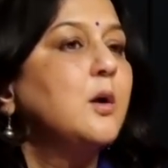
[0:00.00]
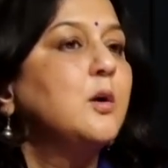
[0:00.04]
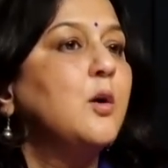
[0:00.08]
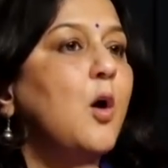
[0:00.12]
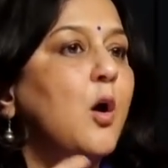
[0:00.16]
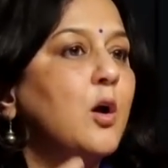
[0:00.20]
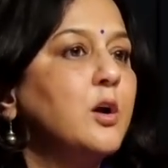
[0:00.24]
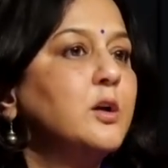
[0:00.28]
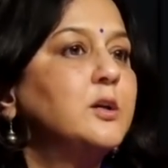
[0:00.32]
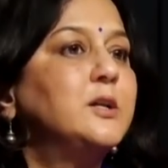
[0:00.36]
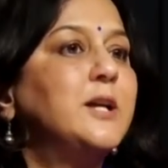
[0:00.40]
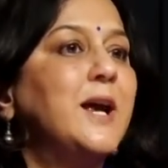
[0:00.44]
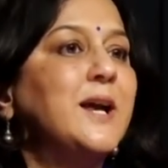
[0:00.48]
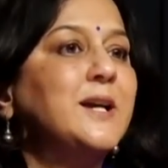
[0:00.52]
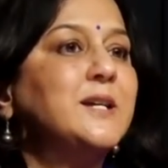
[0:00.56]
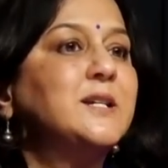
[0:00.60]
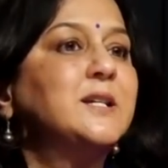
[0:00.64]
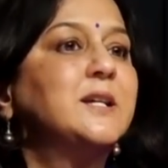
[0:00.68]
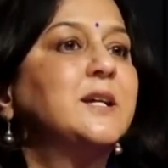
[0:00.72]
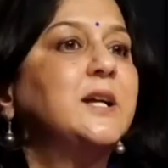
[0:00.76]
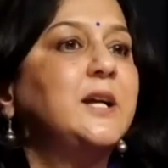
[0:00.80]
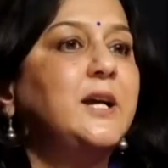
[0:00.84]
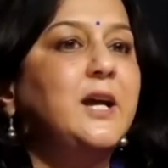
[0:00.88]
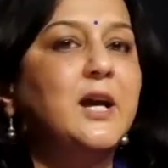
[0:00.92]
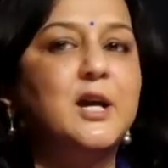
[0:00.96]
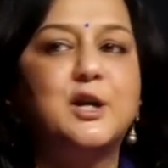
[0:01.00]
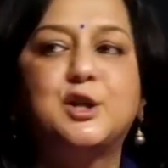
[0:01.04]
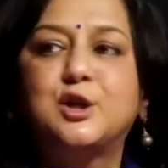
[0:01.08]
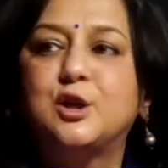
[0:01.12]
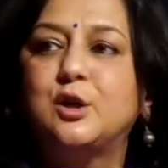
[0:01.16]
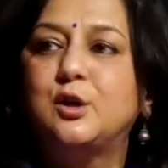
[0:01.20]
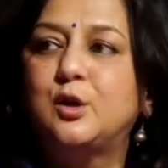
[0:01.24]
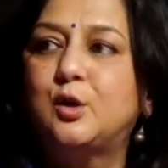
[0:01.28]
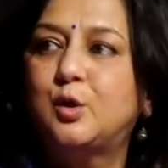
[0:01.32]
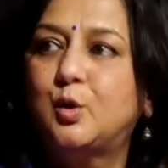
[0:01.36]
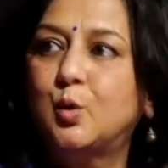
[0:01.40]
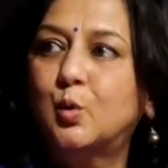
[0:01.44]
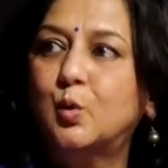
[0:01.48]
content
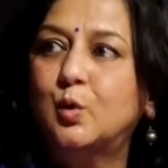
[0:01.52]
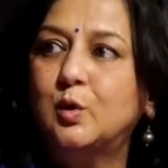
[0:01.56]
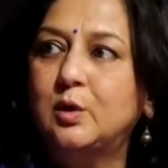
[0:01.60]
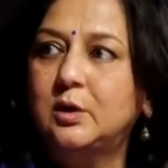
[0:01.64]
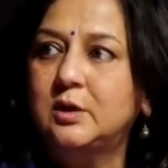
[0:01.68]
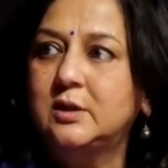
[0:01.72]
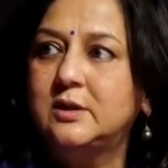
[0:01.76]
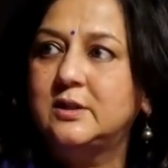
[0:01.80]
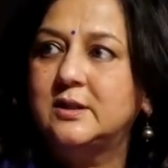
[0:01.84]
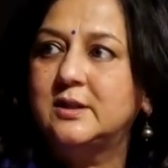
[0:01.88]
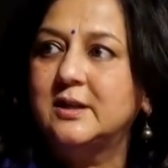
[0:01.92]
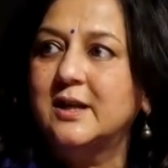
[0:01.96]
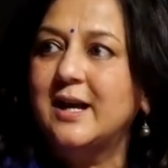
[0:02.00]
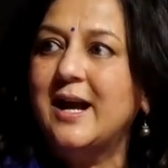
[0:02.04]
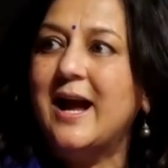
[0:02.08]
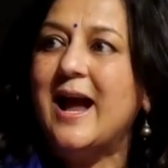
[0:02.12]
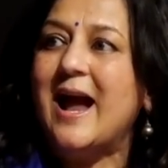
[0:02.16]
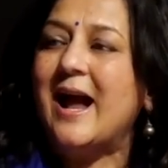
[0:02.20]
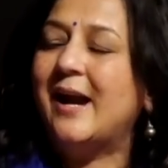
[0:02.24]
creation tools